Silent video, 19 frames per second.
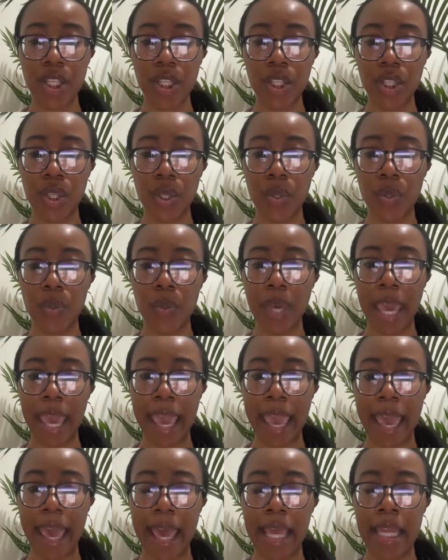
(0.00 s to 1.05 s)
you
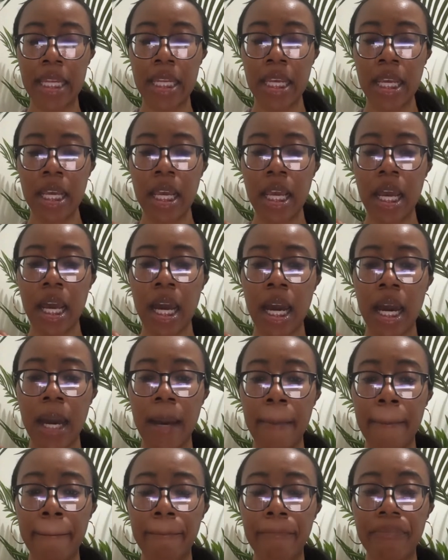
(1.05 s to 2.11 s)
can
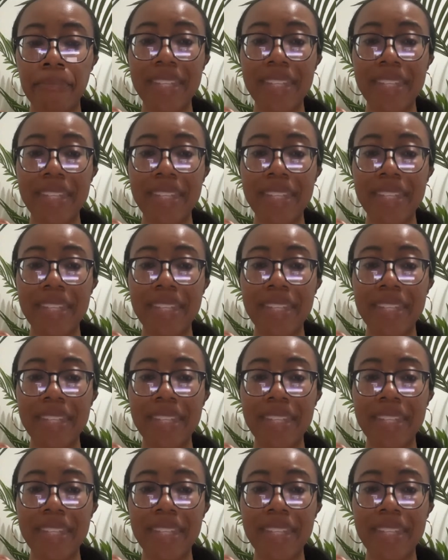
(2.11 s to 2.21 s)
um,